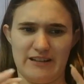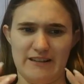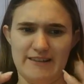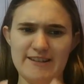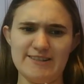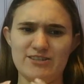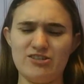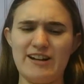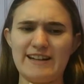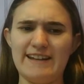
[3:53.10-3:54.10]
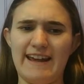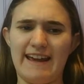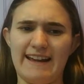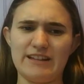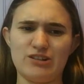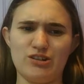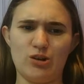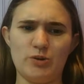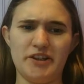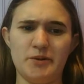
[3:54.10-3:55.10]
this dragon has
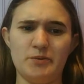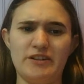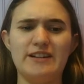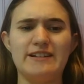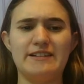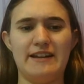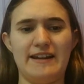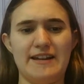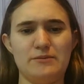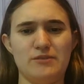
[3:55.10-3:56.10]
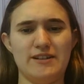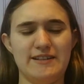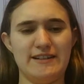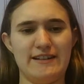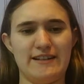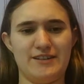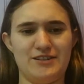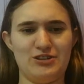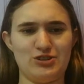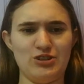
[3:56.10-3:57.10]
no unique name.
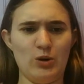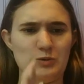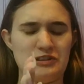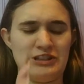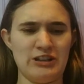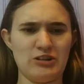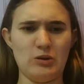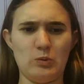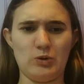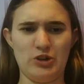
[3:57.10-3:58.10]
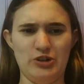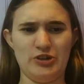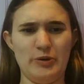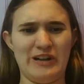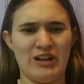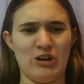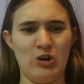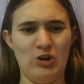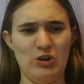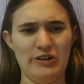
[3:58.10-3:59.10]
There's no single word you can
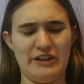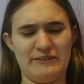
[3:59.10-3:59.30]
call a